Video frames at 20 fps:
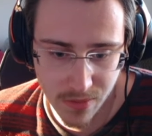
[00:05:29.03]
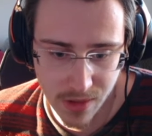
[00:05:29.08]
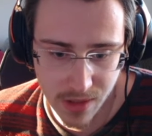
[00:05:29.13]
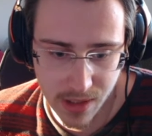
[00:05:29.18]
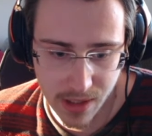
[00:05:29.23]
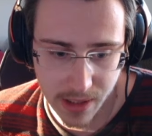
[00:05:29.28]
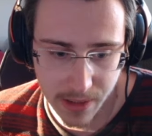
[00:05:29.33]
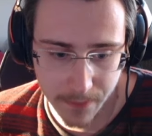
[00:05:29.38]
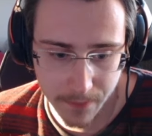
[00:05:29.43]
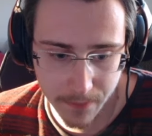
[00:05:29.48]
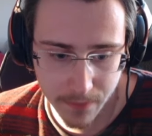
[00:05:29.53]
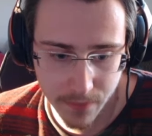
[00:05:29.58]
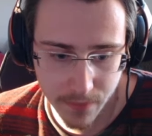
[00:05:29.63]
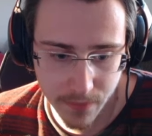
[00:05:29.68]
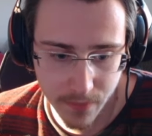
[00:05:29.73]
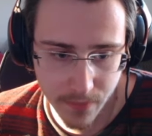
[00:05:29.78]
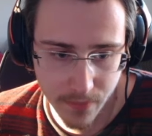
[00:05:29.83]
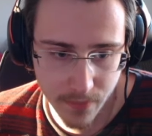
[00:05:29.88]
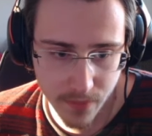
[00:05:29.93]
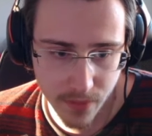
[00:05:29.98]
Okay,
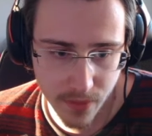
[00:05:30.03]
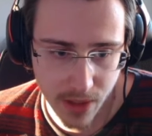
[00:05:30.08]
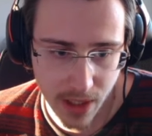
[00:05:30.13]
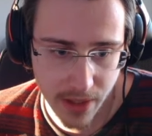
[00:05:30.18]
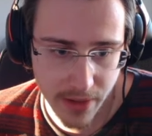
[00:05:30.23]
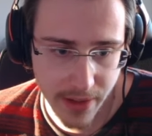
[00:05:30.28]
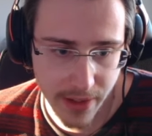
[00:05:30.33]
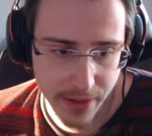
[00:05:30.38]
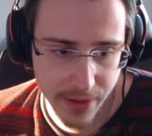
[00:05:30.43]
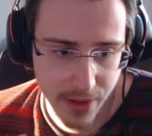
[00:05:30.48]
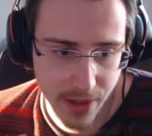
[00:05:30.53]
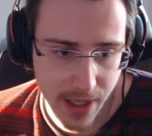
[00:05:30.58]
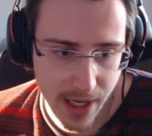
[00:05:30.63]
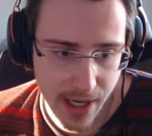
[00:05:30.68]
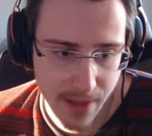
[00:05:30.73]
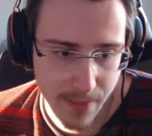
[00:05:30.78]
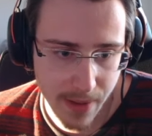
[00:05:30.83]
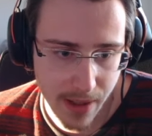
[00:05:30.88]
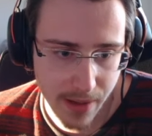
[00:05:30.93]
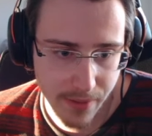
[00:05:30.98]
another
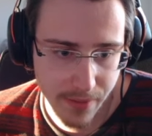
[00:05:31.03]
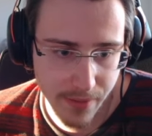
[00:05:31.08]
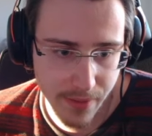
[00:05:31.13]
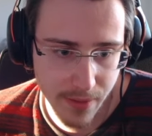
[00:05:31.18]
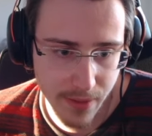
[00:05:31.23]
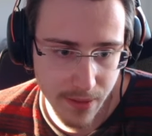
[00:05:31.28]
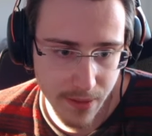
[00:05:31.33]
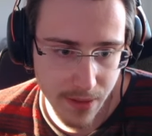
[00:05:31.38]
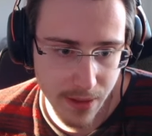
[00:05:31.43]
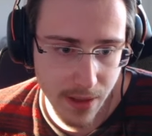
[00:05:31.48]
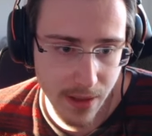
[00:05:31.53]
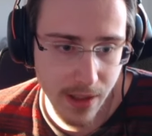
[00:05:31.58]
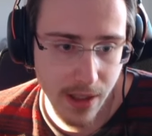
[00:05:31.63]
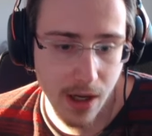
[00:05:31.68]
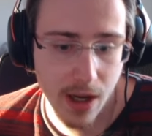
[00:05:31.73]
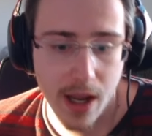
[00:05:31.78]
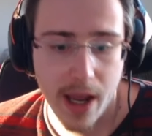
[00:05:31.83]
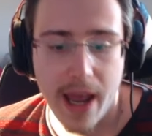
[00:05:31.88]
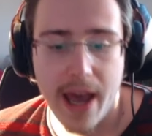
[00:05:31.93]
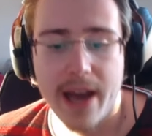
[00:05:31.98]
MF.
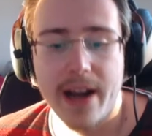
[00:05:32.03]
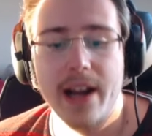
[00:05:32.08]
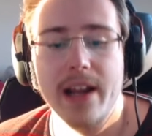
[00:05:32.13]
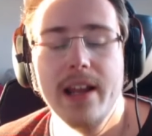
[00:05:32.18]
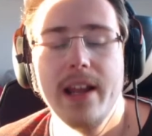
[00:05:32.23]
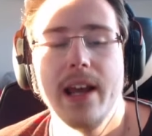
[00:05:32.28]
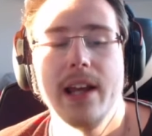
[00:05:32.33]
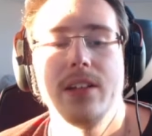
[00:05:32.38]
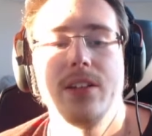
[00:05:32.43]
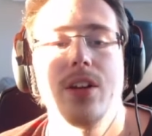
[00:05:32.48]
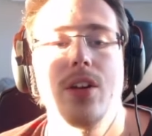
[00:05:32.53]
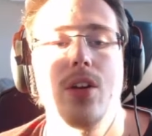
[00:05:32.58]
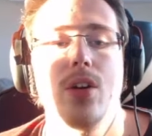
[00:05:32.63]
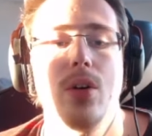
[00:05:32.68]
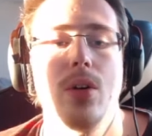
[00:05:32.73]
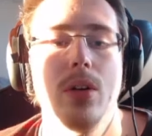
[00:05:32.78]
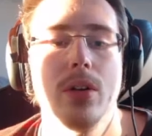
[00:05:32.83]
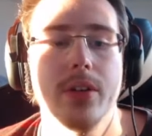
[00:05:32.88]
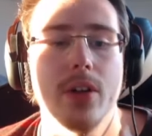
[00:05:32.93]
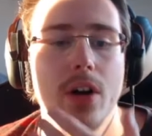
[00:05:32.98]
And I get the
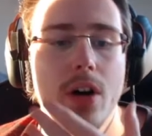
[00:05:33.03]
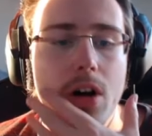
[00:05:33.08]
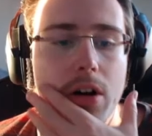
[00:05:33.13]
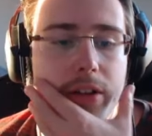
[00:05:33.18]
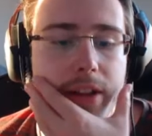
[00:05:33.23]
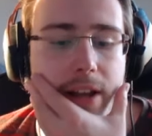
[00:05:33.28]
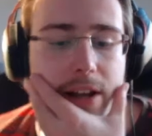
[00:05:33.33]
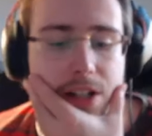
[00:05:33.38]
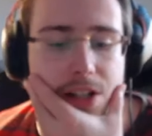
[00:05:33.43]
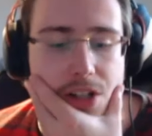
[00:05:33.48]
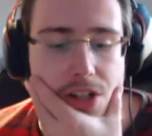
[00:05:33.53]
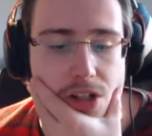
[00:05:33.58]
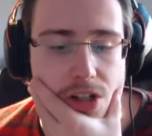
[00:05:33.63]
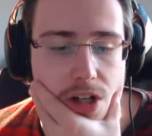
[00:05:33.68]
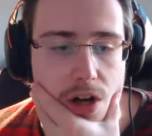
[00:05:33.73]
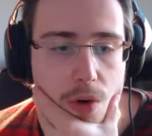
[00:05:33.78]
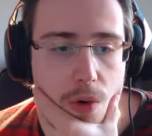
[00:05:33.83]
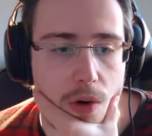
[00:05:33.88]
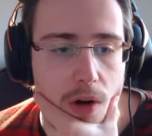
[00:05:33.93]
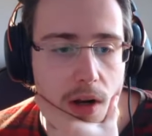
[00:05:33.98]
gold. Oh, that is
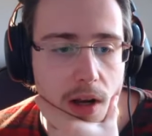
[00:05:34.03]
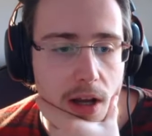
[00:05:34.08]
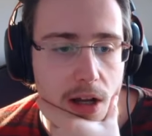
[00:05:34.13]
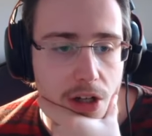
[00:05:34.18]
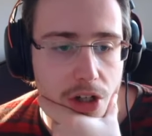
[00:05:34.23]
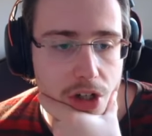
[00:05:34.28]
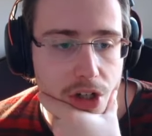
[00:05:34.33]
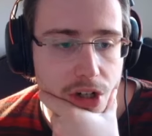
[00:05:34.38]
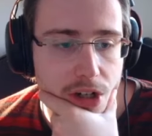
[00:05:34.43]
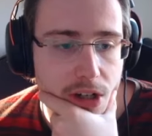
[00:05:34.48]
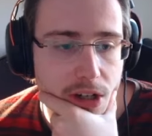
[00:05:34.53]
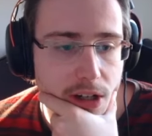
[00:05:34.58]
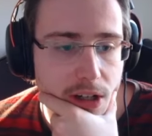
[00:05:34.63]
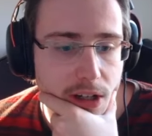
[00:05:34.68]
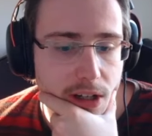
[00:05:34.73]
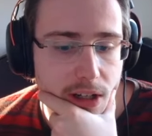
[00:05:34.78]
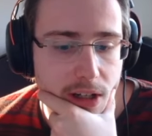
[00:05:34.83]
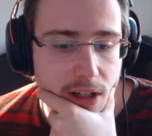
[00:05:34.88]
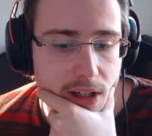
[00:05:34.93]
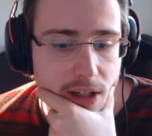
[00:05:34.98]
so clutch.
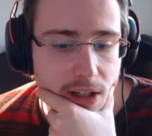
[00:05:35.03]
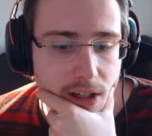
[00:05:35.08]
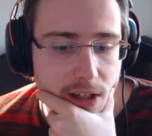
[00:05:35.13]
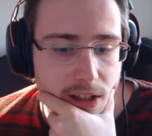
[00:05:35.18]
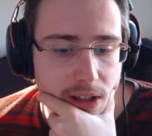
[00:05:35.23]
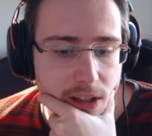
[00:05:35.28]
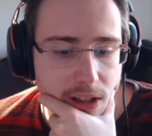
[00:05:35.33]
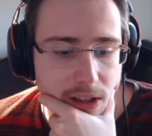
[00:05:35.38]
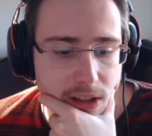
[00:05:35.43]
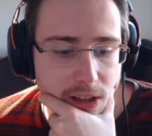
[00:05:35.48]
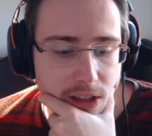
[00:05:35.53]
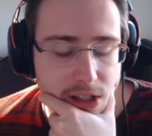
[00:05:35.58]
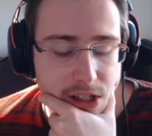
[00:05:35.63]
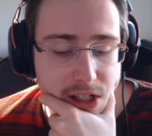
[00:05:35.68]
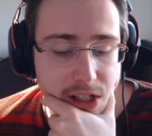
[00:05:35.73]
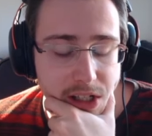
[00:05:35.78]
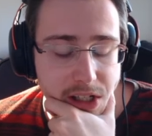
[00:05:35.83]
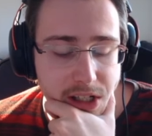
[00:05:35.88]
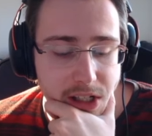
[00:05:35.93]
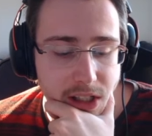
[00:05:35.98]

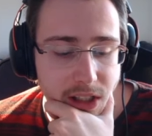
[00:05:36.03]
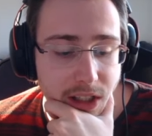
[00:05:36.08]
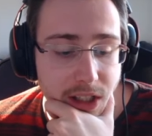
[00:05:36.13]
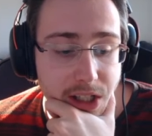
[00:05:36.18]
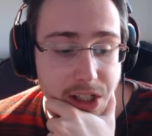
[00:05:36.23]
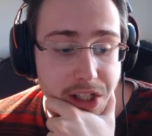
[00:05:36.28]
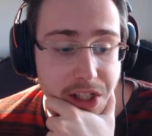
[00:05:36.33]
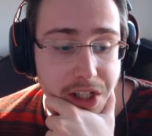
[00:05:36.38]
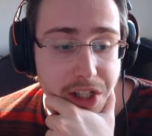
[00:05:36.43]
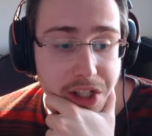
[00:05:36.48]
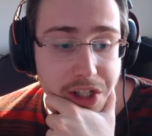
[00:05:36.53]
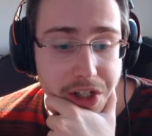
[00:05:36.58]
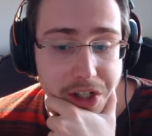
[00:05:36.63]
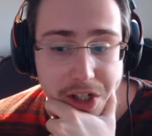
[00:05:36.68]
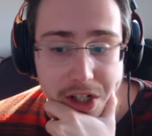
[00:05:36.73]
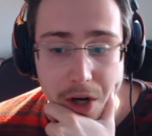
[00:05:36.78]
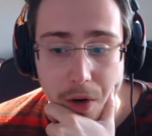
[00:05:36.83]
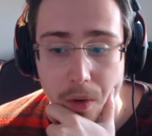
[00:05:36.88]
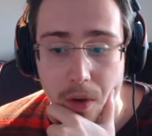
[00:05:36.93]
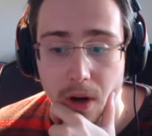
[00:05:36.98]
This is this is
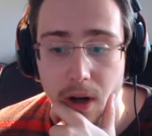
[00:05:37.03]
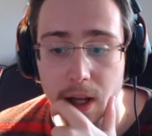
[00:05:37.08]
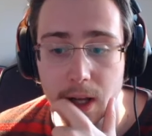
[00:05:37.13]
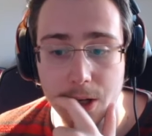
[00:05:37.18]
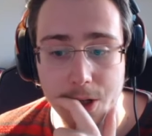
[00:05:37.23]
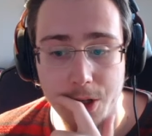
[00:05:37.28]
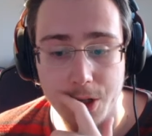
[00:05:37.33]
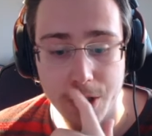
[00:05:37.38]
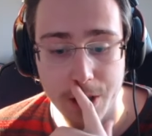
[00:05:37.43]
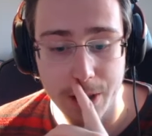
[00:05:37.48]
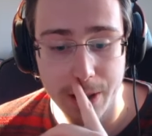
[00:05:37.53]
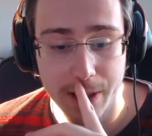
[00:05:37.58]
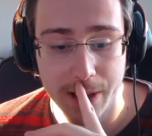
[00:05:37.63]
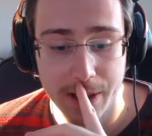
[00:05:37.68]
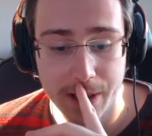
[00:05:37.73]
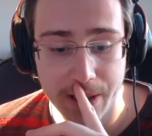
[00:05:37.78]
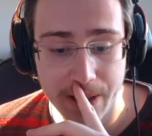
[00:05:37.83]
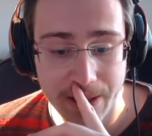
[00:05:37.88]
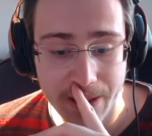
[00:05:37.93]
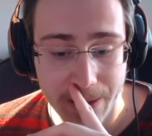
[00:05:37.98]
so clutch.
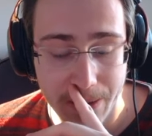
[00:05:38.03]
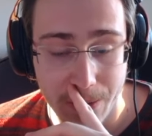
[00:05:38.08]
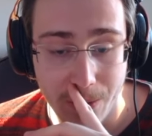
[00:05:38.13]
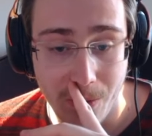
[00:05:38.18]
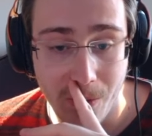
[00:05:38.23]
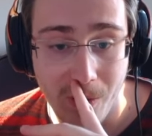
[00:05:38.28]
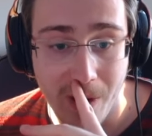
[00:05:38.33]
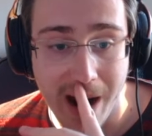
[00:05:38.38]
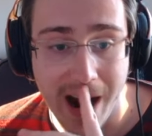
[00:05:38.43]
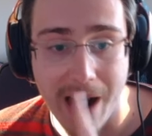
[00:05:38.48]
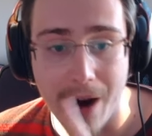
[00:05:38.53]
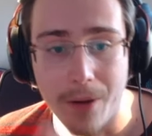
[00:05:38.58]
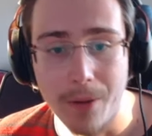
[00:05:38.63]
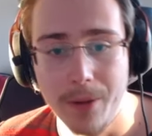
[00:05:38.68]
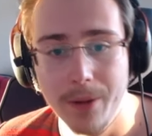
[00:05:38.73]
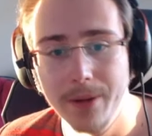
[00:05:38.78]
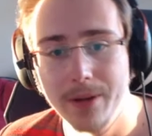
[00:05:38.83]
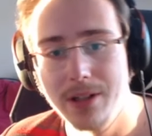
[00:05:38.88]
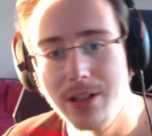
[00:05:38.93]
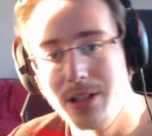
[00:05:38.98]

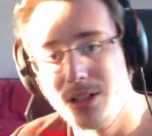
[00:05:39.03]
Wow.